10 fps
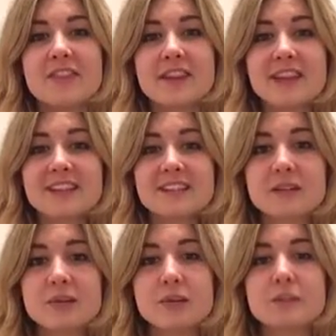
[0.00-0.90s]
The next
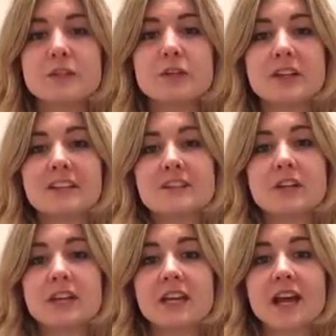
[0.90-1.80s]
thing we would be doing is
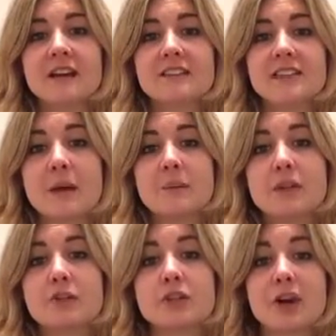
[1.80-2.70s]
looking at
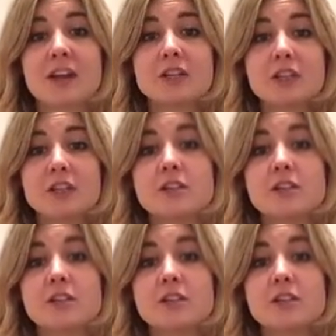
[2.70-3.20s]
scapular retraction.